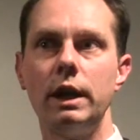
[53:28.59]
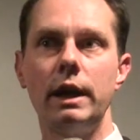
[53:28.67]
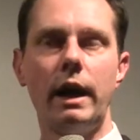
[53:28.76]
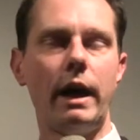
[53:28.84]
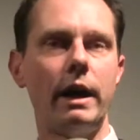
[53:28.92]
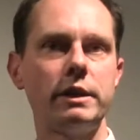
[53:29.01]

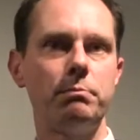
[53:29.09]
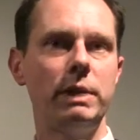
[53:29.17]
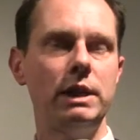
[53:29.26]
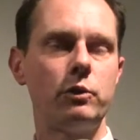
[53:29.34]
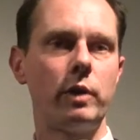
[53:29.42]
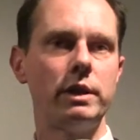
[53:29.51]
has
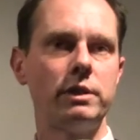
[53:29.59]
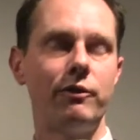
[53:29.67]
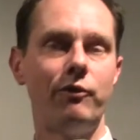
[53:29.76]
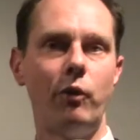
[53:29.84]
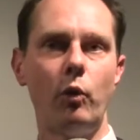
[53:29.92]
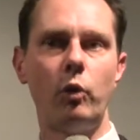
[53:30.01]
been
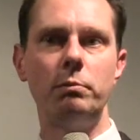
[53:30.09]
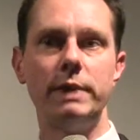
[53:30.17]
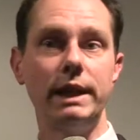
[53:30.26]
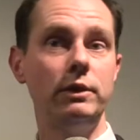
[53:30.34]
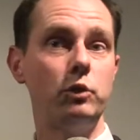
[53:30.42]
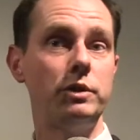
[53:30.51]
transformed
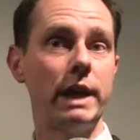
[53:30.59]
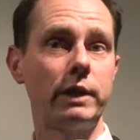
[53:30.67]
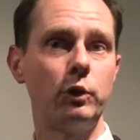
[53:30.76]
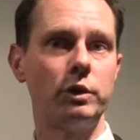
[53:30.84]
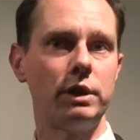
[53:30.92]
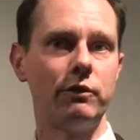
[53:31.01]
into
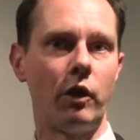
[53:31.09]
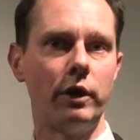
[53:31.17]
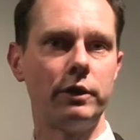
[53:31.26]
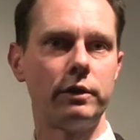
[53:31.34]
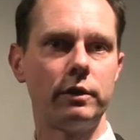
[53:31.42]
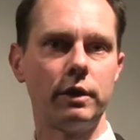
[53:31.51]
decorative
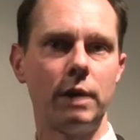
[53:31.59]
art.